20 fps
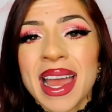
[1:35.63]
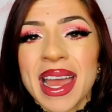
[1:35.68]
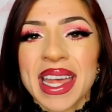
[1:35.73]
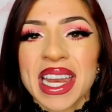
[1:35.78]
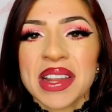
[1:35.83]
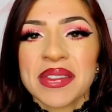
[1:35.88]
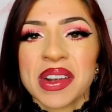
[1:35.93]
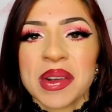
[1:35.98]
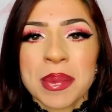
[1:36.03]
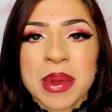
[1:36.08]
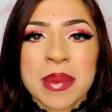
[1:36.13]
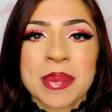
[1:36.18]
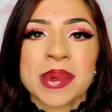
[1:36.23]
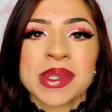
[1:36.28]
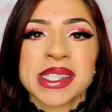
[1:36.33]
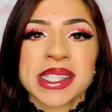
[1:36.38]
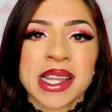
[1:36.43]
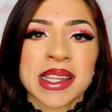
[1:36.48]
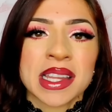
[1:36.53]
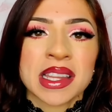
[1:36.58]
and I've heard people
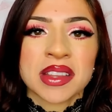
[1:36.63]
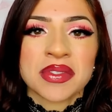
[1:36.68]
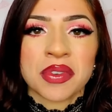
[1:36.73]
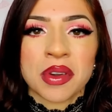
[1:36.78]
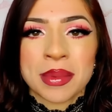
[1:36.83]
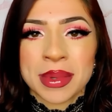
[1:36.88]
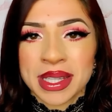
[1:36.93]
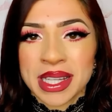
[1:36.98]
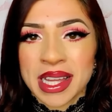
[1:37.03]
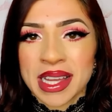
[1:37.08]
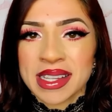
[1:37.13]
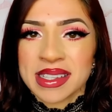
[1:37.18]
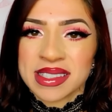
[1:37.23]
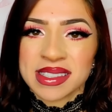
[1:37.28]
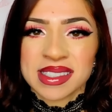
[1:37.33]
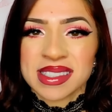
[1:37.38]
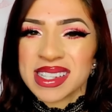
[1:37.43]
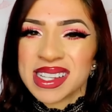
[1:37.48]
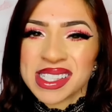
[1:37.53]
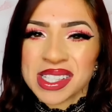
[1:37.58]
say that the formula
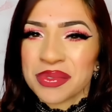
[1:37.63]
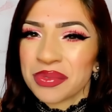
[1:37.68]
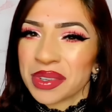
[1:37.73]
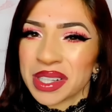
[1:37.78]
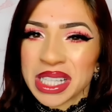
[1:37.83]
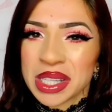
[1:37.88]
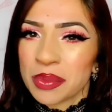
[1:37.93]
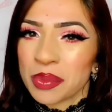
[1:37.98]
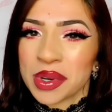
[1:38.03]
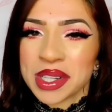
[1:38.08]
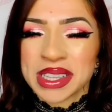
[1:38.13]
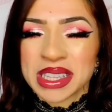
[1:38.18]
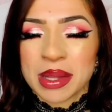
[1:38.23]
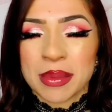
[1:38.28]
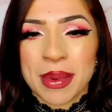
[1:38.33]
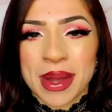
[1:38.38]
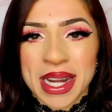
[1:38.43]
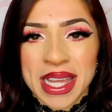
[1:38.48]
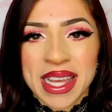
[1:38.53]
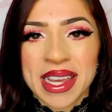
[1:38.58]
isn't really worth the
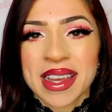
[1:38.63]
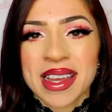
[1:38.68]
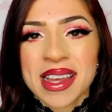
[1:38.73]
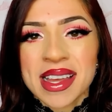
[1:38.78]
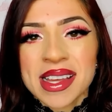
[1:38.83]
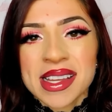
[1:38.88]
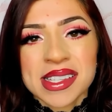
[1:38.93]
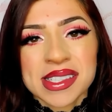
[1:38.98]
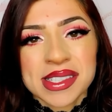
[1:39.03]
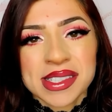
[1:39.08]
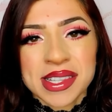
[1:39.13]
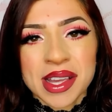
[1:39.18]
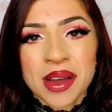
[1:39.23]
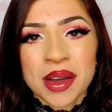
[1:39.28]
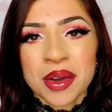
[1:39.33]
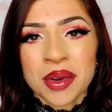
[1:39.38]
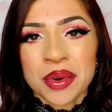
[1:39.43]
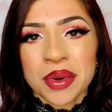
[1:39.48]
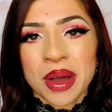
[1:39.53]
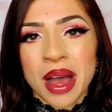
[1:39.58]
money.
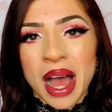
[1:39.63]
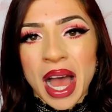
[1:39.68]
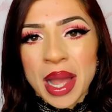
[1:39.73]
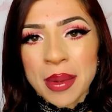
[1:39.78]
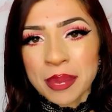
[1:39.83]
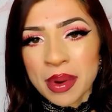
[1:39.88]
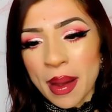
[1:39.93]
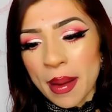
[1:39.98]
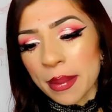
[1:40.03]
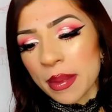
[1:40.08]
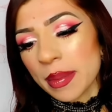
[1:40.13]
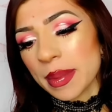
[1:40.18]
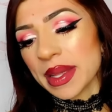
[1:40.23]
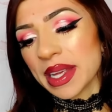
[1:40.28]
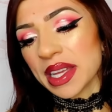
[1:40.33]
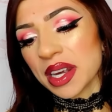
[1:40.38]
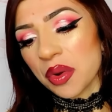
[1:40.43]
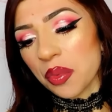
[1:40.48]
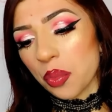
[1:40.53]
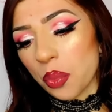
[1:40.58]
So I'm probably
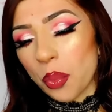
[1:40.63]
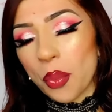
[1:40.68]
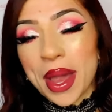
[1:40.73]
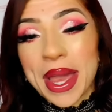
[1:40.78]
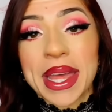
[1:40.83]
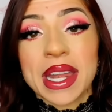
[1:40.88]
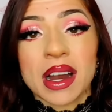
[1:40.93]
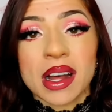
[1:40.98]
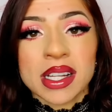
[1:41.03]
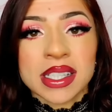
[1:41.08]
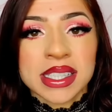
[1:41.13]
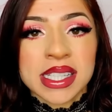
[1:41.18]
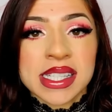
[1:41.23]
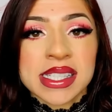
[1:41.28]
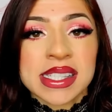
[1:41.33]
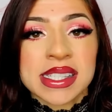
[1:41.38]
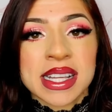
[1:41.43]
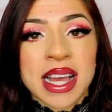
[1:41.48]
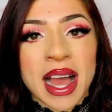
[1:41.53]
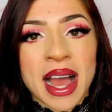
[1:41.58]
gonna wait on
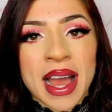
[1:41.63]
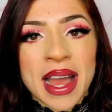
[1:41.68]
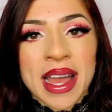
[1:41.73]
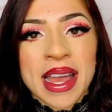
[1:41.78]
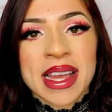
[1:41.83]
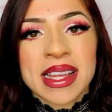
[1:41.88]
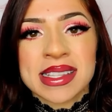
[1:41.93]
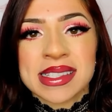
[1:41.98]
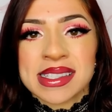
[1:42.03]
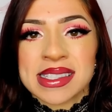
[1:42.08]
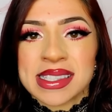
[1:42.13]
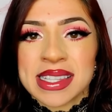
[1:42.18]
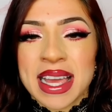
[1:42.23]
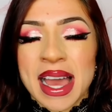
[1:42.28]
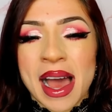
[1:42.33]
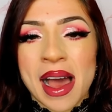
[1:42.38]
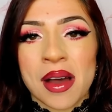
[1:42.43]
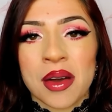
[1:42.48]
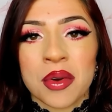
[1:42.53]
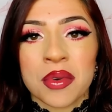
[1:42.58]
this guy and see
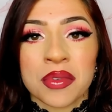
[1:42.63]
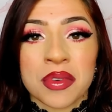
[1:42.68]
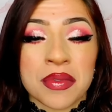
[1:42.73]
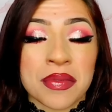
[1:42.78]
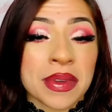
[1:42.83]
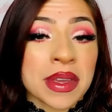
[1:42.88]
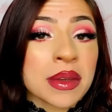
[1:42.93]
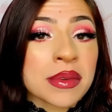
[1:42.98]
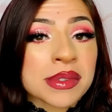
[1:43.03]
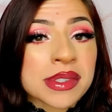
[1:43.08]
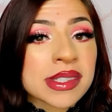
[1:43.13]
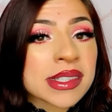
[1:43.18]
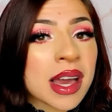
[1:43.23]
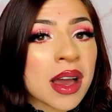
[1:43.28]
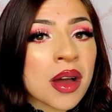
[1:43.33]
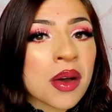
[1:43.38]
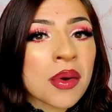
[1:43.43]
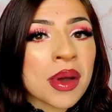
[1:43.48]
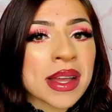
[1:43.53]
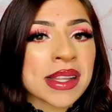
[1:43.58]
how reviews
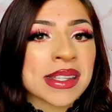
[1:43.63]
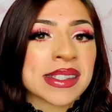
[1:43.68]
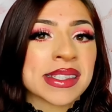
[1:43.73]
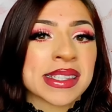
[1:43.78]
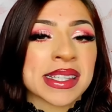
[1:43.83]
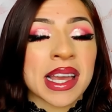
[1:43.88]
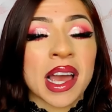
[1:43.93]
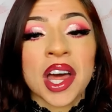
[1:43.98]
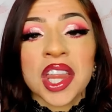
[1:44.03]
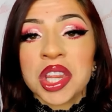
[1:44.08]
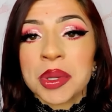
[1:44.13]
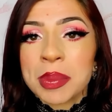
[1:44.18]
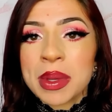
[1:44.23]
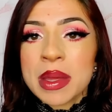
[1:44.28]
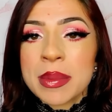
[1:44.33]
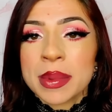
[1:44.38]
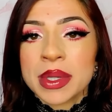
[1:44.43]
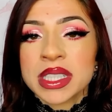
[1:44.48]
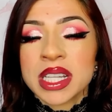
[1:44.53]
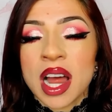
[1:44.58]
go and see other
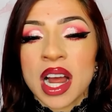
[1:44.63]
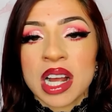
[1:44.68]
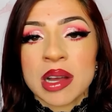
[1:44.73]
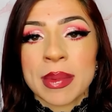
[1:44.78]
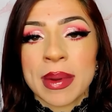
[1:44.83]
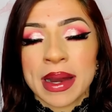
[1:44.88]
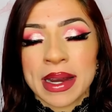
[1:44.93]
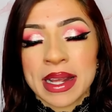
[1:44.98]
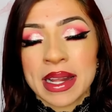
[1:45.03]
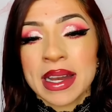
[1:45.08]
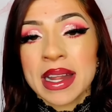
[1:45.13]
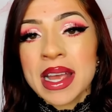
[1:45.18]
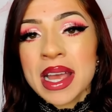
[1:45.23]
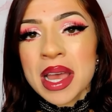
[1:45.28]
people talk about it,